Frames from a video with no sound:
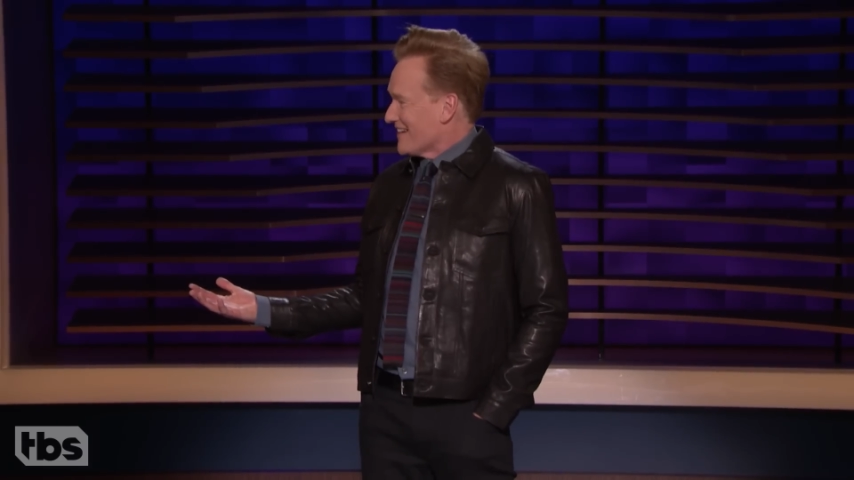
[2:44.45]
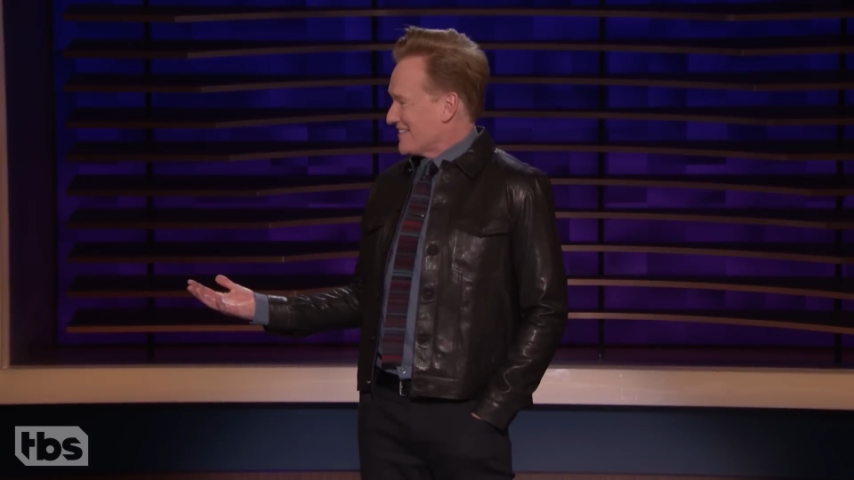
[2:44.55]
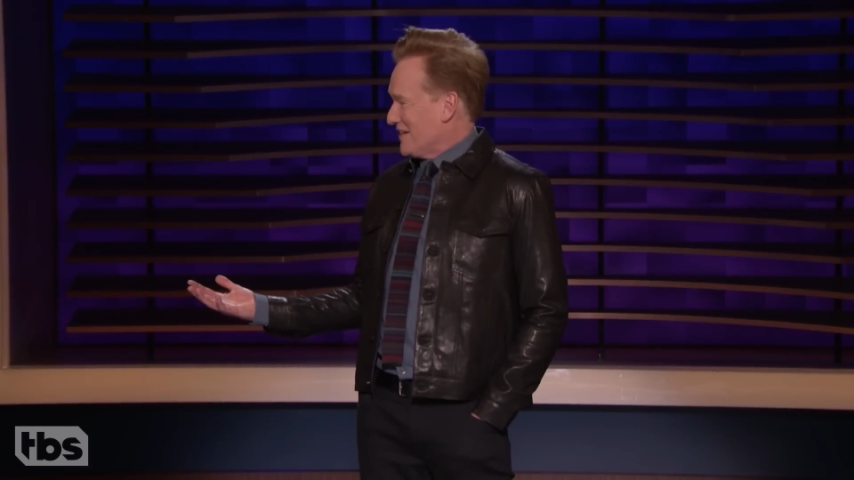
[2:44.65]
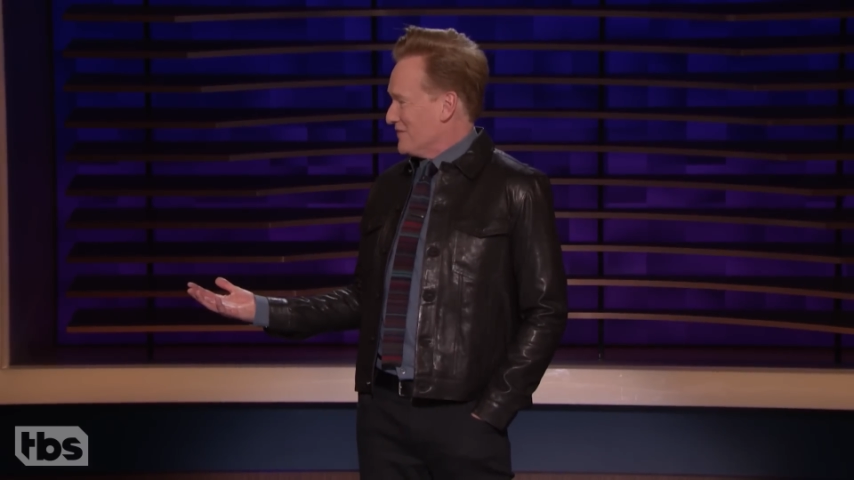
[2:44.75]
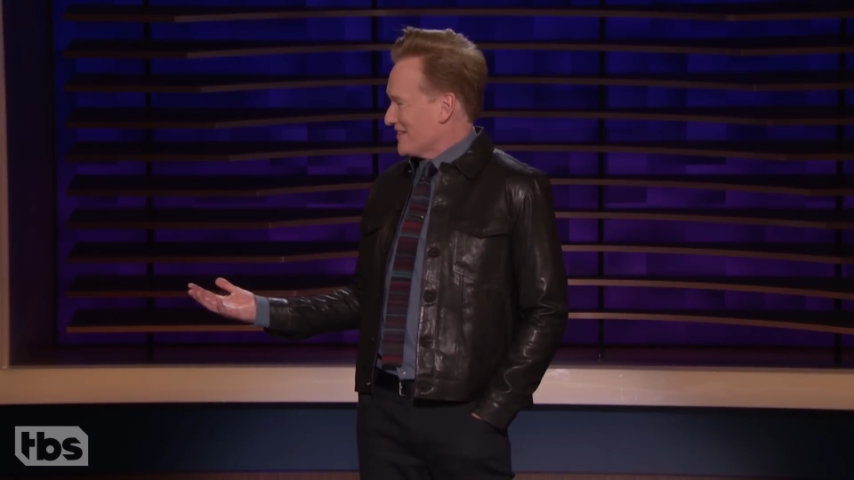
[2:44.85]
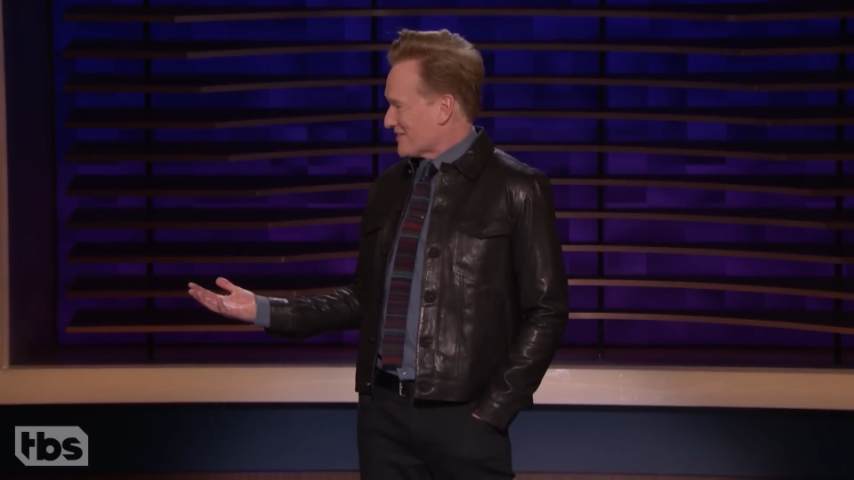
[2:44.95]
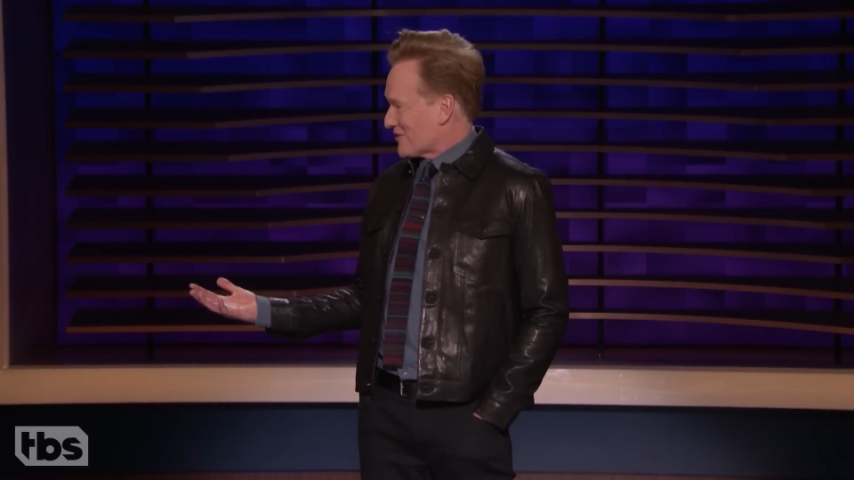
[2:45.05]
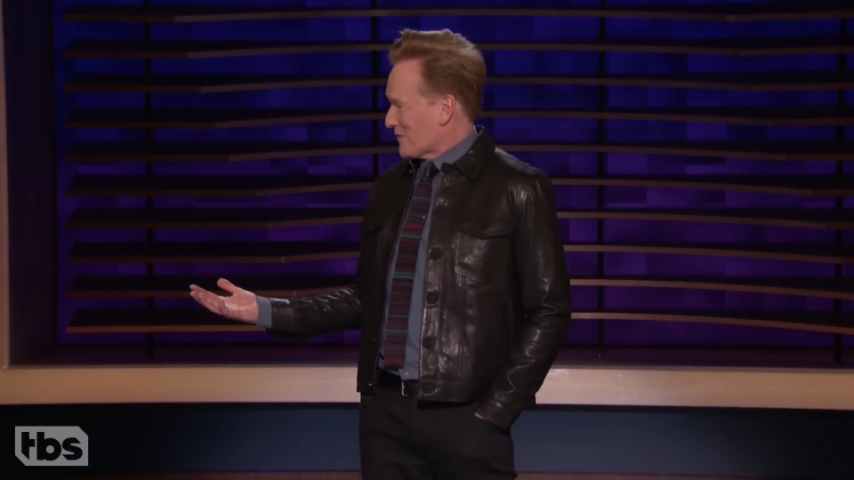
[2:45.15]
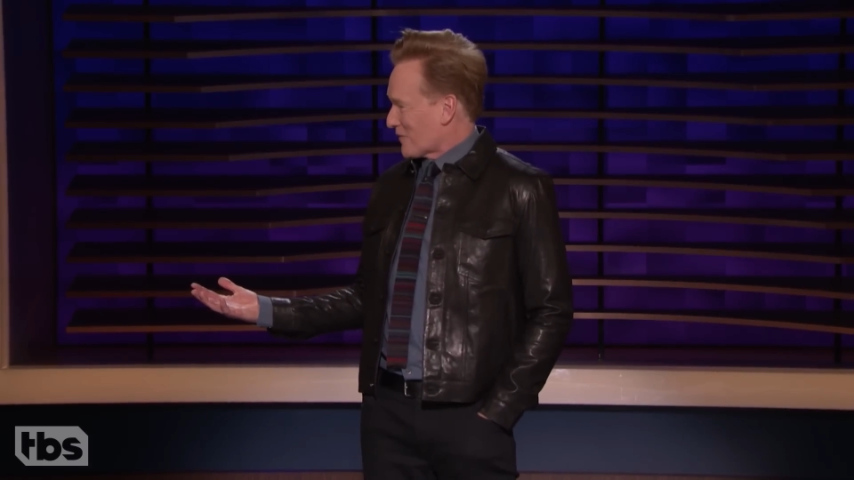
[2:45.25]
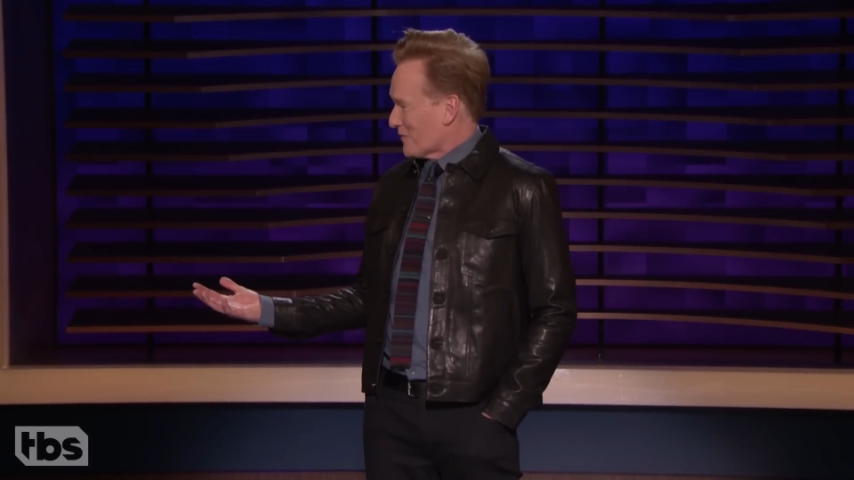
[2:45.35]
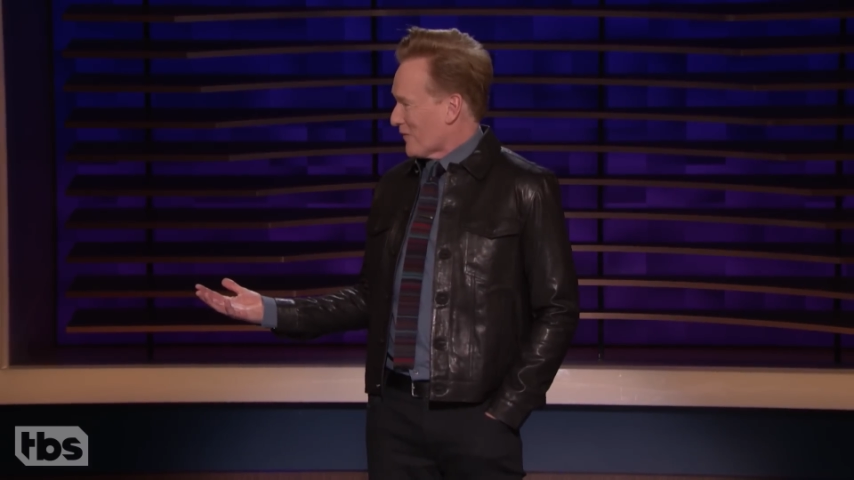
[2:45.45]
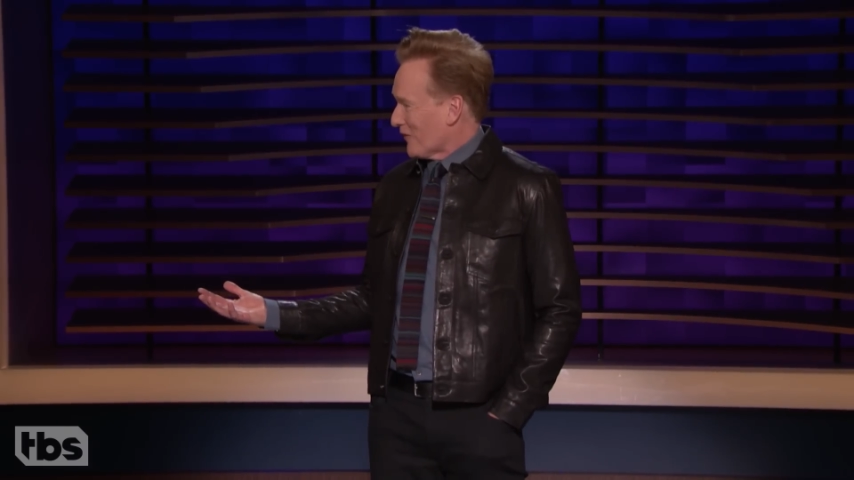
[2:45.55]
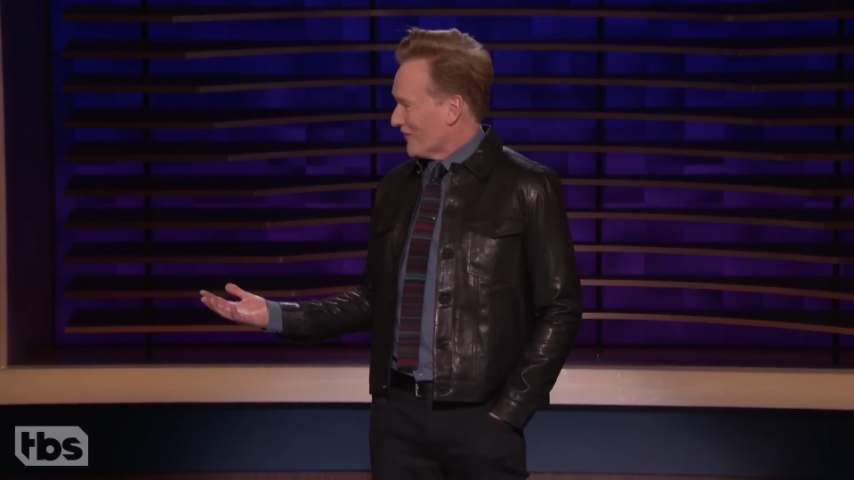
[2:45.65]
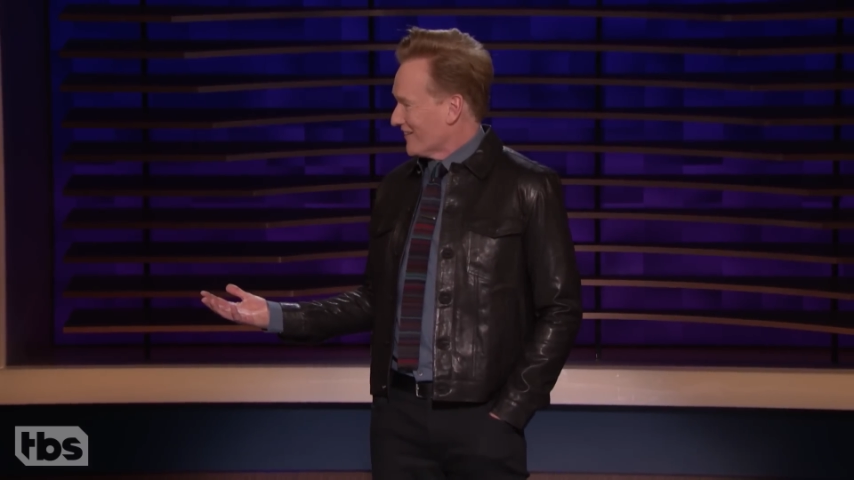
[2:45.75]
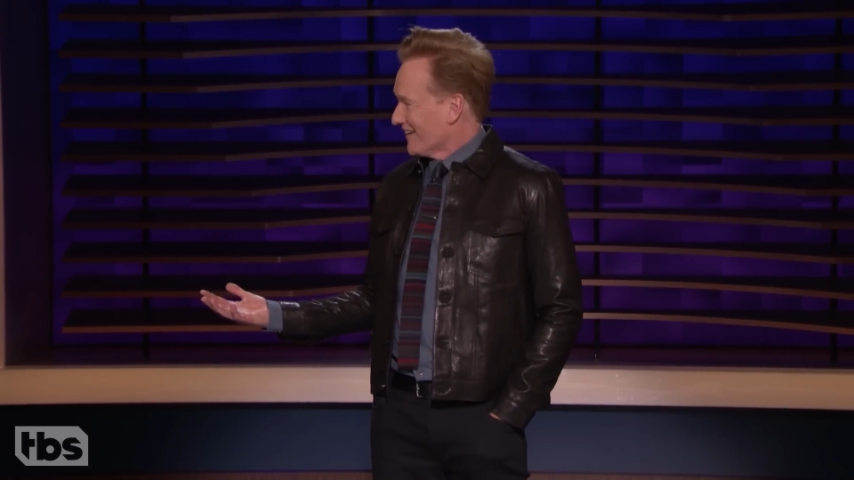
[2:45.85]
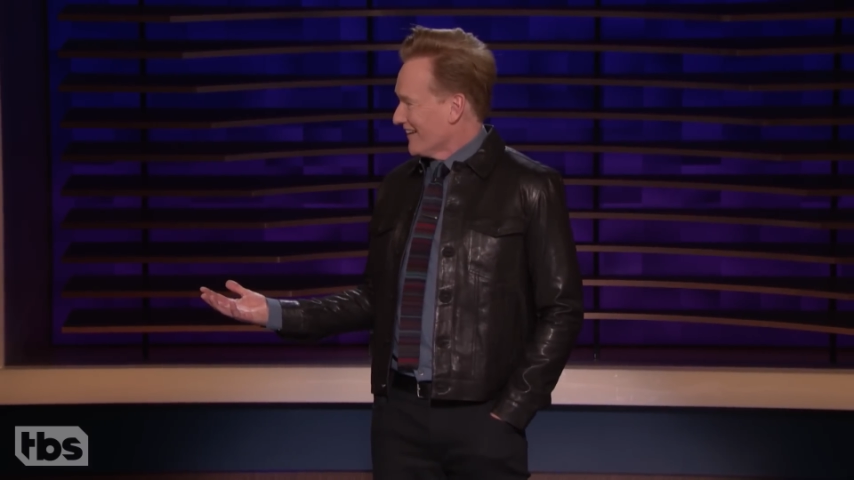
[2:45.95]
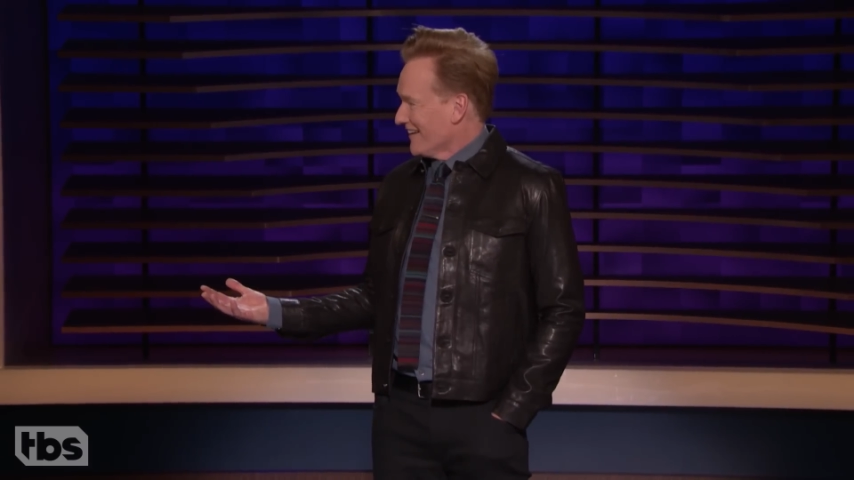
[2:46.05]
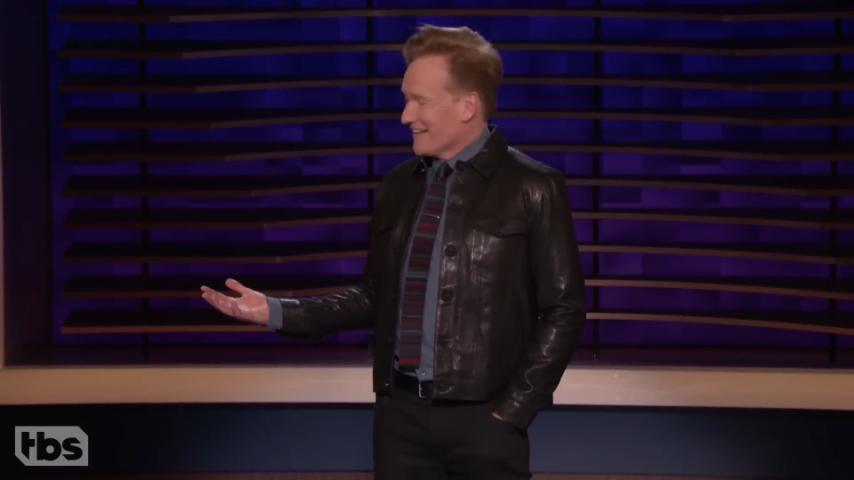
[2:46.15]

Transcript: team in the Super Bowl. I know.